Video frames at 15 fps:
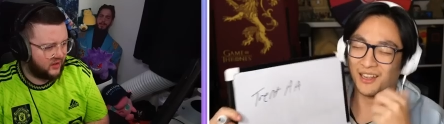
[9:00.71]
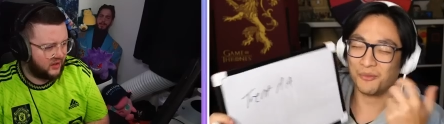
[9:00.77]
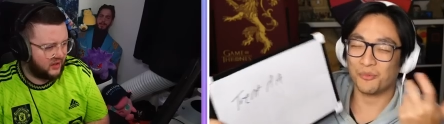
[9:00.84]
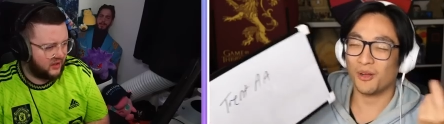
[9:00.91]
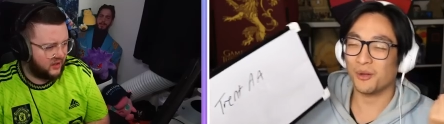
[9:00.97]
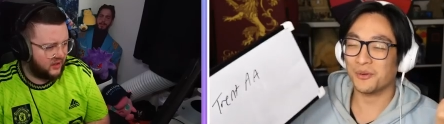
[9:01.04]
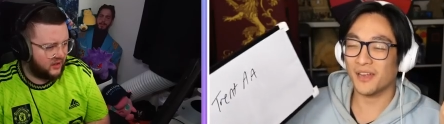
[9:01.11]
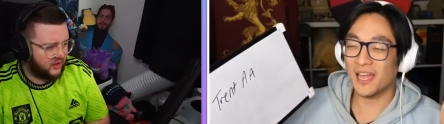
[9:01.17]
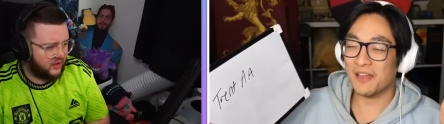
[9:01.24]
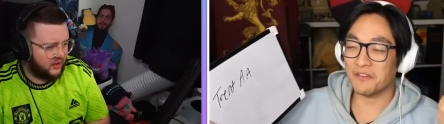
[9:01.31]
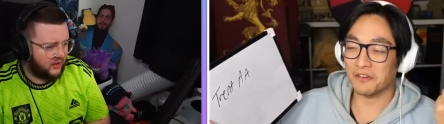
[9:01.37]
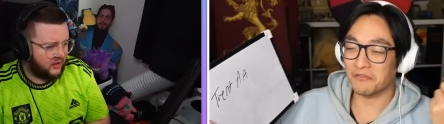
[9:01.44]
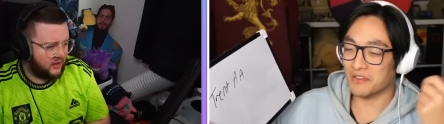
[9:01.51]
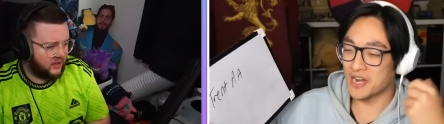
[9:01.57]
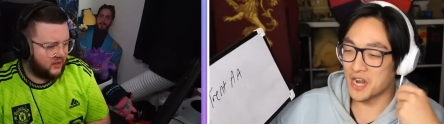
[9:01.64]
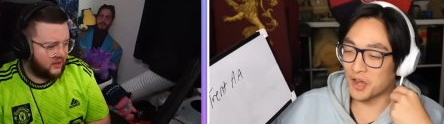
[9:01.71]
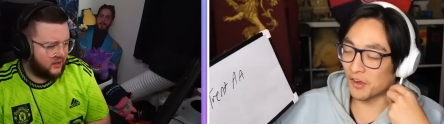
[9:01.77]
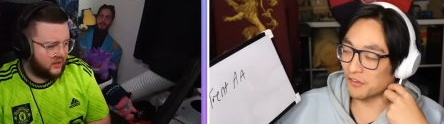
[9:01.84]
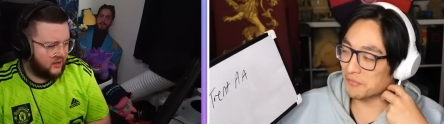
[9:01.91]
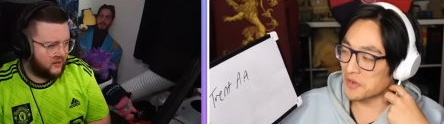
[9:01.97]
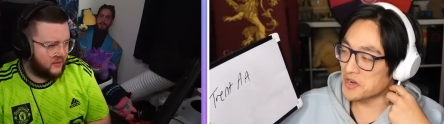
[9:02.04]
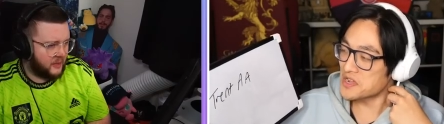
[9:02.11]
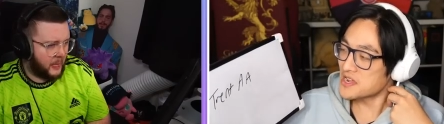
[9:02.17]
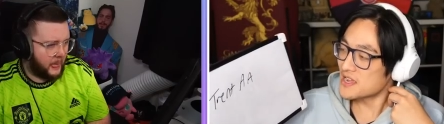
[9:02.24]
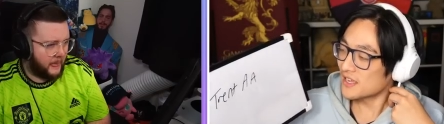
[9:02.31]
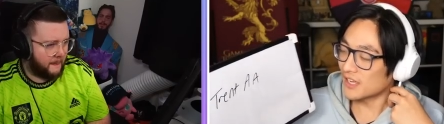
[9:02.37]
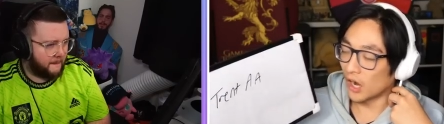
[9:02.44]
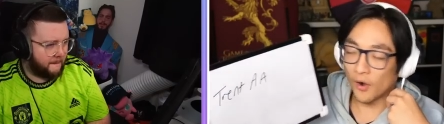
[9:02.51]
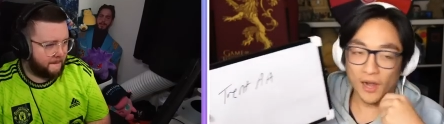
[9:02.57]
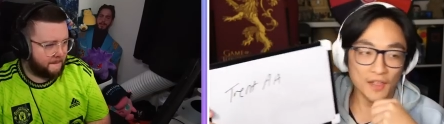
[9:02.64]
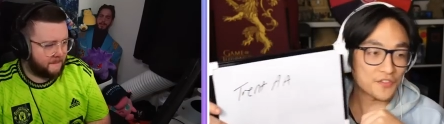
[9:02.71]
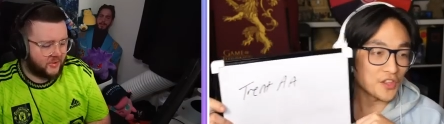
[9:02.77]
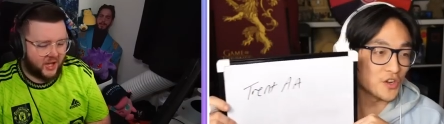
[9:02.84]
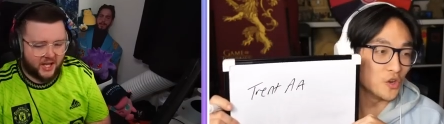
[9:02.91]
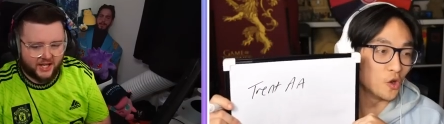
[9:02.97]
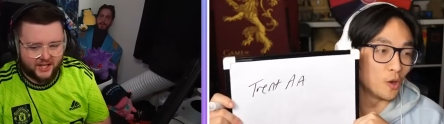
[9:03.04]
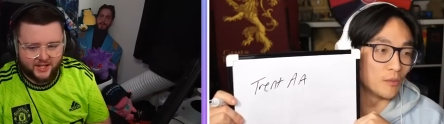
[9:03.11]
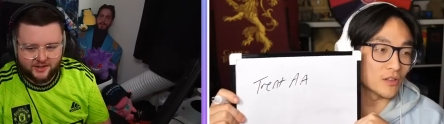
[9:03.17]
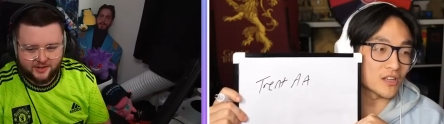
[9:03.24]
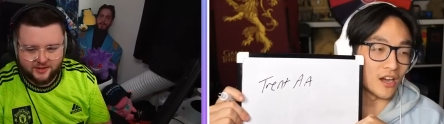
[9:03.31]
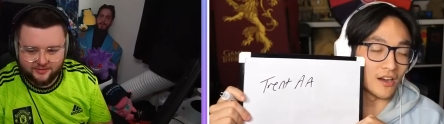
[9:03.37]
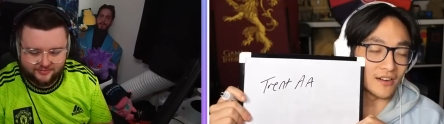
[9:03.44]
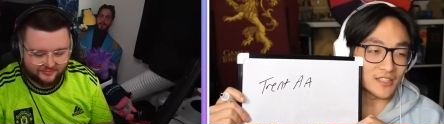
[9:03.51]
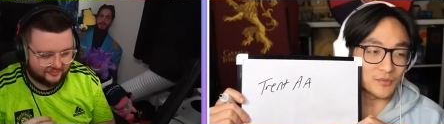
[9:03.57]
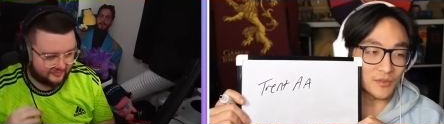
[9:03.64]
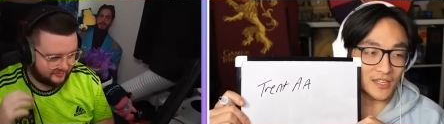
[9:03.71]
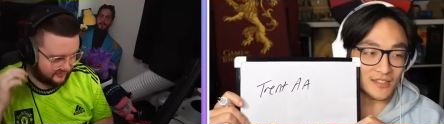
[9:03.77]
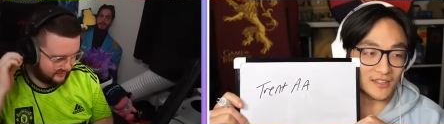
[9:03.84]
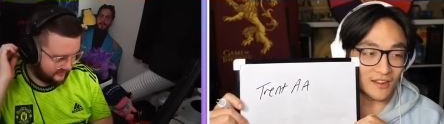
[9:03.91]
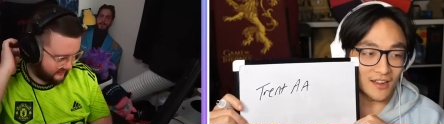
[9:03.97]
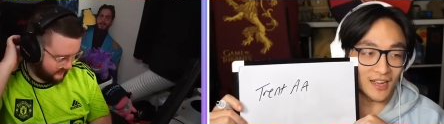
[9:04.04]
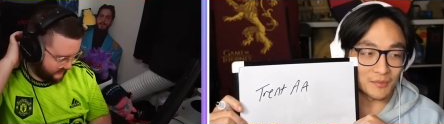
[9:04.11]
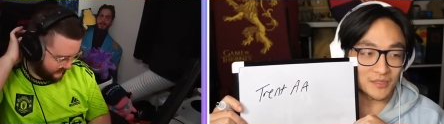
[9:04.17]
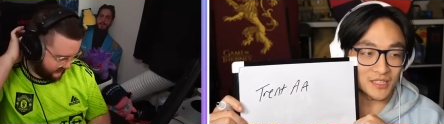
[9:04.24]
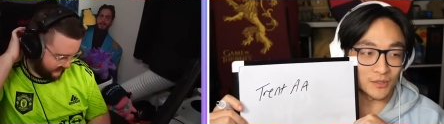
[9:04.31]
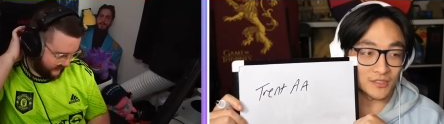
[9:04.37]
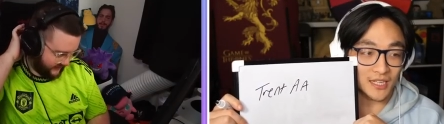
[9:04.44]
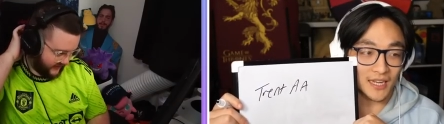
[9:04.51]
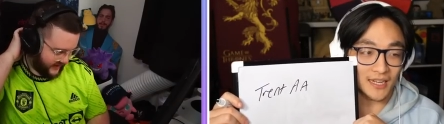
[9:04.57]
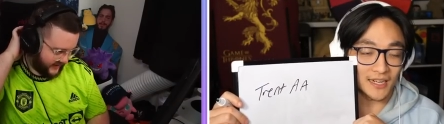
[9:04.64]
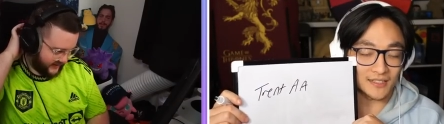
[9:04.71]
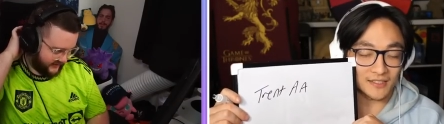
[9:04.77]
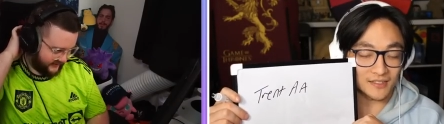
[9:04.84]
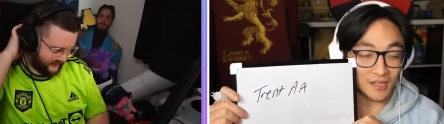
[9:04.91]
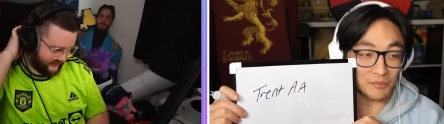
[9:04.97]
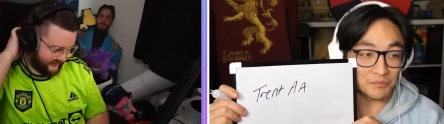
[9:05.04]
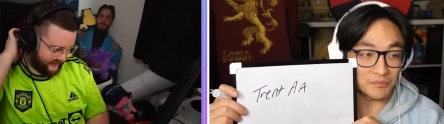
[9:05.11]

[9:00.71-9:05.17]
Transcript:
Speaker 1: why would I ever have written Hofmann? All right, if the yeah. normal card is this guy, I'm still taking it as a dub.